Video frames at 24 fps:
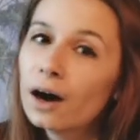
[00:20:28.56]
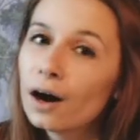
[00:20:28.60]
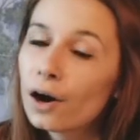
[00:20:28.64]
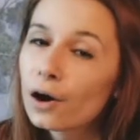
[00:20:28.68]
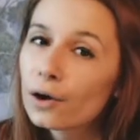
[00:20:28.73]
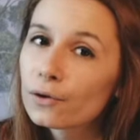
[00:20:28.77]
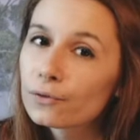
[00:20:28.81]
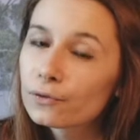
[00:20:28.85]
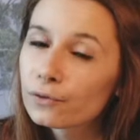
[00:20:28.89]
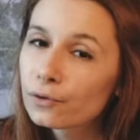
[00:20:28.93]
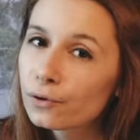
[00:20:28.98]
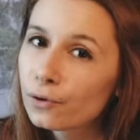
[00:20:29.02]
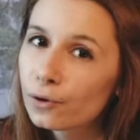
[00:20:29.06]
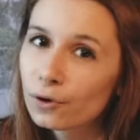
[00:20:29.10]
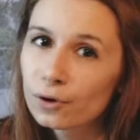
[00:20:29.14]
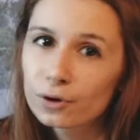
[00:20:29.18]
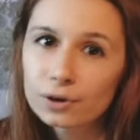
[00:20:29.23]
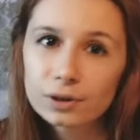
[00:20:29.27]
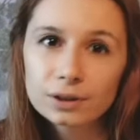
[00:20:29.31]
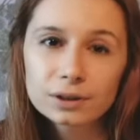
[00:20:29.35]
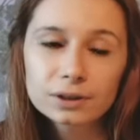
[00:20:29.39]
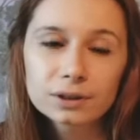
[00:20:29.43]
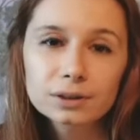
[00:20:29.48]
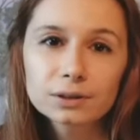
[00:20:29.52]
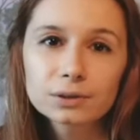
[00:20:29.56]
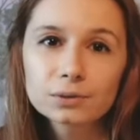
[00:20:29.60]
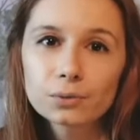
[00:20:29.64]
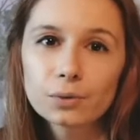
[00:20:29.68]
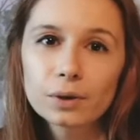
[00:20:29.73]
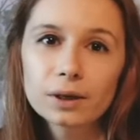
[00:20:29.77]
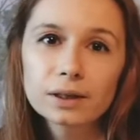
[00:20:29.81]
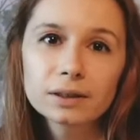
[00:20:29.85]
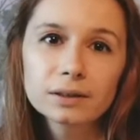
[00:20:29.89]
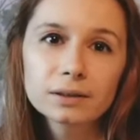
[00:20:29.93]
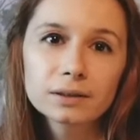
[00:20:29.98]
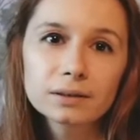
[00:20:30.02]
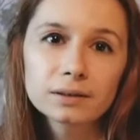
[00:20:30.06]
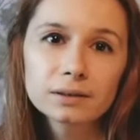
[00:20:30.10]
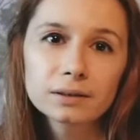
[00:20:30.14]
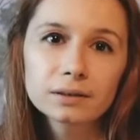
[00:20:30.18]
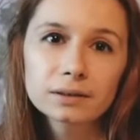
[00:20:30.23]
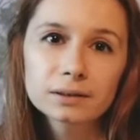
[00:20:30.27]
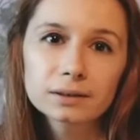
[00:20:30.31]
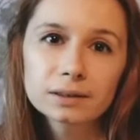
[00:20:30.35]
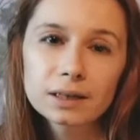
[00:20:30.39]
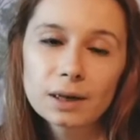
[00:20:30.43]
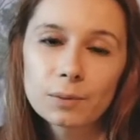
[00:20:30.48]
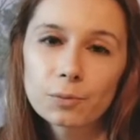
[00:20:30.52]
Of course, when
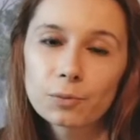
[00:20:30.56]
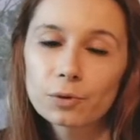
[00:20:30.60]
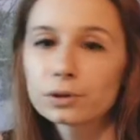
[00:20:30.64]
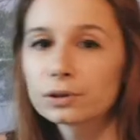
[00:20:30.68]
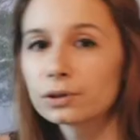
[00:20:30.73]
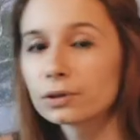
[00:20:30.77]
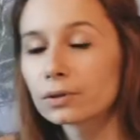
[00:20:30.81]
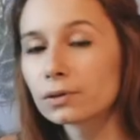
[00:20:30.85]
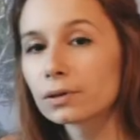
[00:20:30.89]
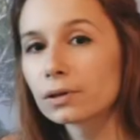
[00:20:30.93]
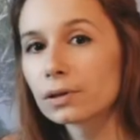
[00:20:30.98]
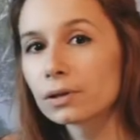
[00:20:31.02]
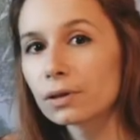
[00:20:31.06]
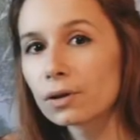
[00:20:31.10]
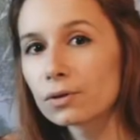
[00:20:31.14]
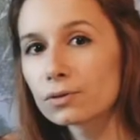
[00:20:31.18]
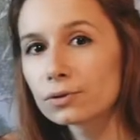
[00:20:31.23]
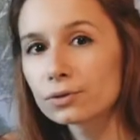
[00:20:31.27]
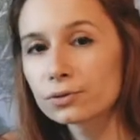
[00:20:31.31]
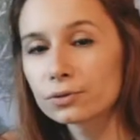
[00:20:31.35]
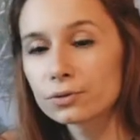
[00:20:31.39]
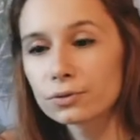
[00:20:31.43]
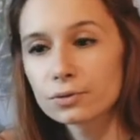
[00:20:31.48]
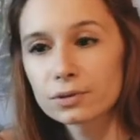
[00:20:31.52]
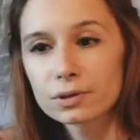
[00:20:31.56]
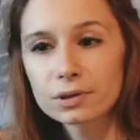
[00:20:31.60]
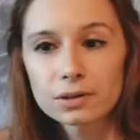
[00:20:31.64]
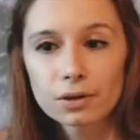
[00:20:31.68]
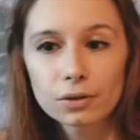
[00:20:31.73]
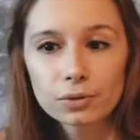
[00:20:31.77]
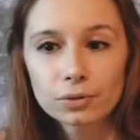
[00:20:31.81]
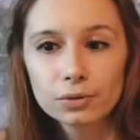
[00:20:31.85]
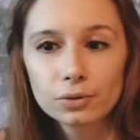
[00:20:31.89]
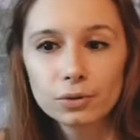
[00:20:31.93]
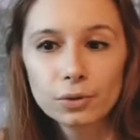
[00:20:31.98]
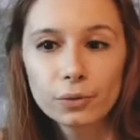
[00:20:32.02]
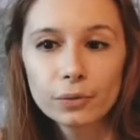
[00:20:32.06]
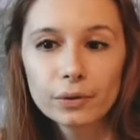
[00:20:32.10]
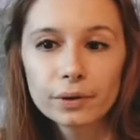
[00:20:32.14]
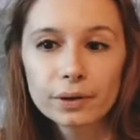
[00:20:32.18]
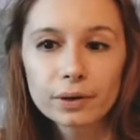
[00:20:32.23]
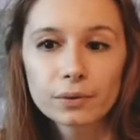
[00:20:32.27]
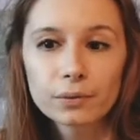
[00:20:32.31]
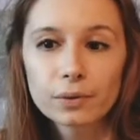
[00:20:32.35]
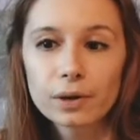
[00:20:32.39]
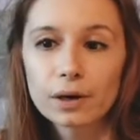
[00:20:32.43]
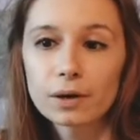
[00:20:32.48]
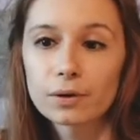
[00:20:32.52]
someone you're close to is not
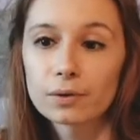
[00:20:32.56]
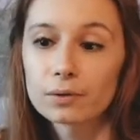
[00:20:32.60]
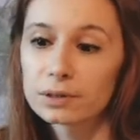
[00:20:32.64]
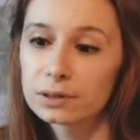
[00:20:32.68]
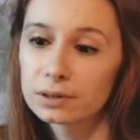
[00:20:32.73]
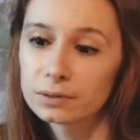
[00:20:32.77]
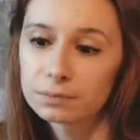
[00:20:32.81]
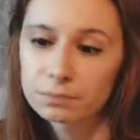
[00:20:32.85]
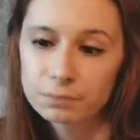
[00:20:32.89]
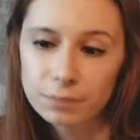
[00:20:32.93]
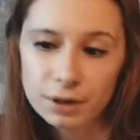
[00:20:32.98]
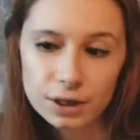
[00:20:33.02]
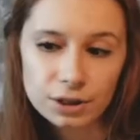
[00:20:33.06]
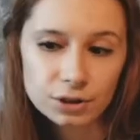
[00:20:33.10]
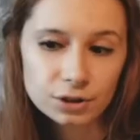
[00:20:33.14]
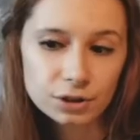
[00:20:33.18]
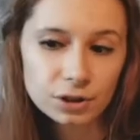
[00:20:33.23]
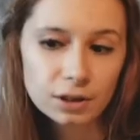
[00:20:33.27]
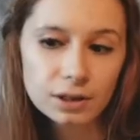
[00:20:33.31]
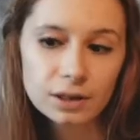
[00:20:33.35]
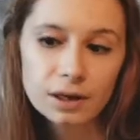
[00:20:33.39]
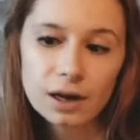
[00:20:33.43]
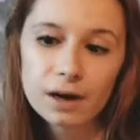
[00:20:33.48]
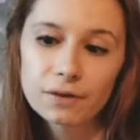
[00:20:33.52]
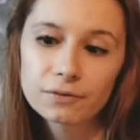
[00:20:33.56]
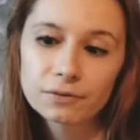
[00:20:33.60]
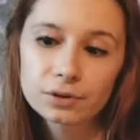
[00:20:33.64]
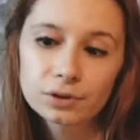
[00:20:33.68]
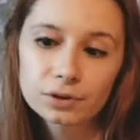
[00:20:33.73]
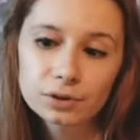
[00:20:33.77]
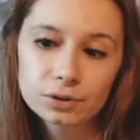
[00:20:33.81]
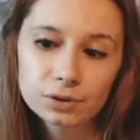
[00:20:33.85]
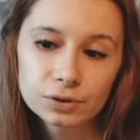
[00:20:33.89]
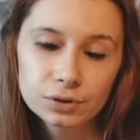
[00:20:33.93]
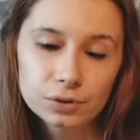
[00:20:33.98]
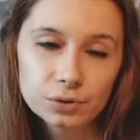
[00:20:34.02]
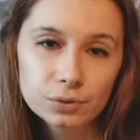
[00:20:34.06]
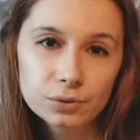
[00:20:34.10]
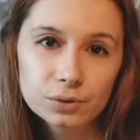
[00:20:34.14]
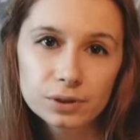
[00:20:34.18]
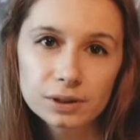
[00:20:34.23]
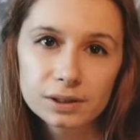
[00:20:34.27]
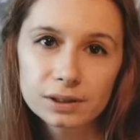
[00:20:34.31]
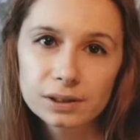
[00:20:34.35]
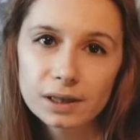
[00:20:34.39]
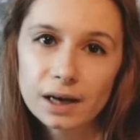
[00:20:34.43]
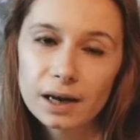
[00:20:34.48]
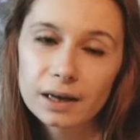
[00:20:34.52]
doing well, especially after
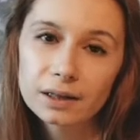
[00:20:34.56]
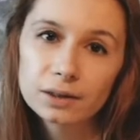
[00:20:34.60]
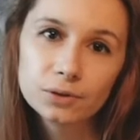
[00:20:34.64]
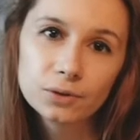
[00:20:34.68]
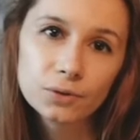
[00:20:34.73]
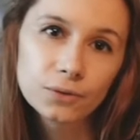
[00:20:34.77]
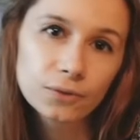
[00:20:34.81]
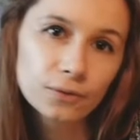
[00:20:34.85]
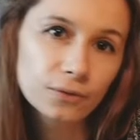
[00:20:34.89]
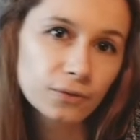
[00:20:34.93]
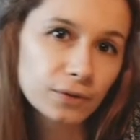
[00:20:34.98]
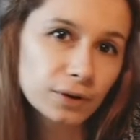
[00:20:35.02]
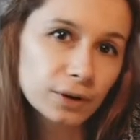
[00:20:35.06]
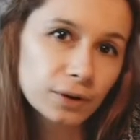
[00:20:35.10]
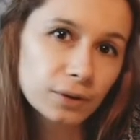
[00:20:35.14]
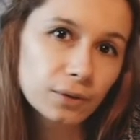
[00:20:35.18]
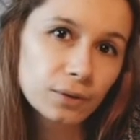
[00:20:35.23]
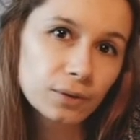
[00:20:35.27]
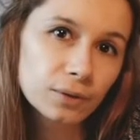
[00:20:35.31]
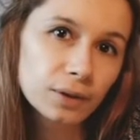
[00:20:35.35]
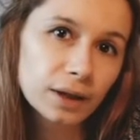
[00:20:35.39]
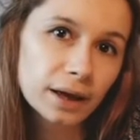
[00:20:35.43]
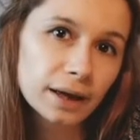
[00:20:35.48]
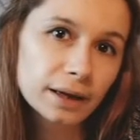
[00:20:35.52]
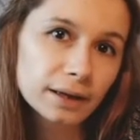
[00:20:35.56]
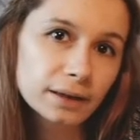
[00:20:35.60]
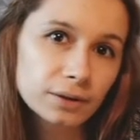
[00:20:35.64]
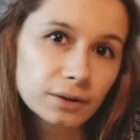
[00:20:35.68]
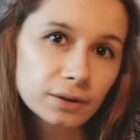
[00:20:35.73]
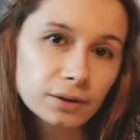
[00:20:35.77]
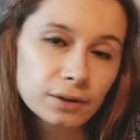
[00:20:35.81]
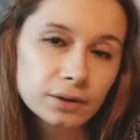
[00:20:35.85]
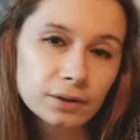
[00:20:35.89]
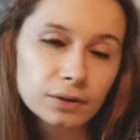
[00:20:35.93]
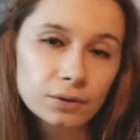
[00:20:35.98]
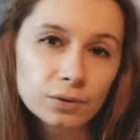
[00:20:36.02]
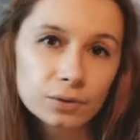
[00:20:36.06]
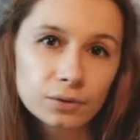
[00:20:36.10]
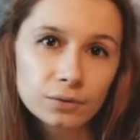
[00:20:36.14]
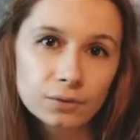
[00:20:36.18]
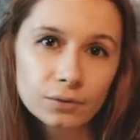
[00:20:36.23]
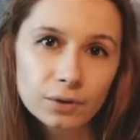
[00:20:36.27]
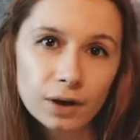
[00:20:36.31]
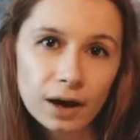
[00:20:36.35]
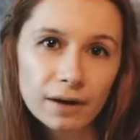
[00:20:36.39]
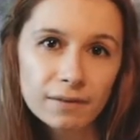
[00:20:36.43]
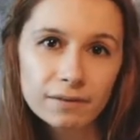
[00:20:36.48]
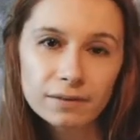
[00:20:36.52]
suicide, you feel like you
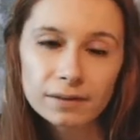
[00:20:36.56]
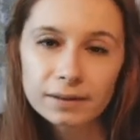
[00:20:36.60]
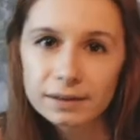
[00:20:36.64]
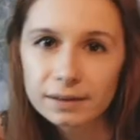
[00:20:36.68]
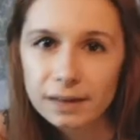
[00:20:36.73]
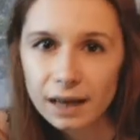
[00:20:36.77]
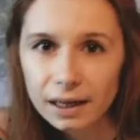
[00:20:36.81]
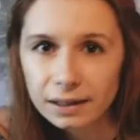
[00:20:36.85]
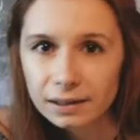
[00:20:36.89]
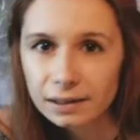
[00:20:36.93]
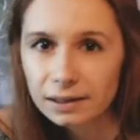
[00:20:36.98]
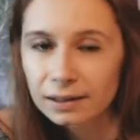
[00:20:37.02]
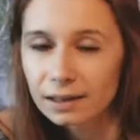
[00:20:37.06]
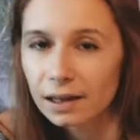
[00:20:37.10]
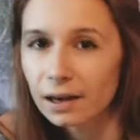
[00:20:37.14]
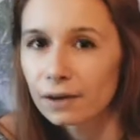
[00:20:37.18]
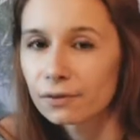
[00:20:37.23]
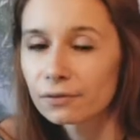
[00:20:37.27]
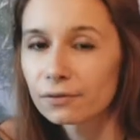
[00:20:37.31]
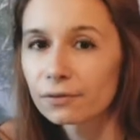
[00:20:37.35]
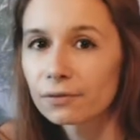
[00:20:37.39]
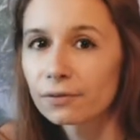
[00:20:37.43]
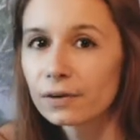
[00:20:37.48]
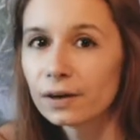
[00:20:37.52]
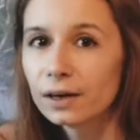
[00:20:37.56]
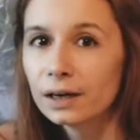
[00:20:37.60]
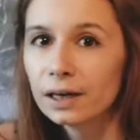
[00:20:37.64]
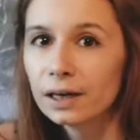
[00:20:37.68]
haven't done enough.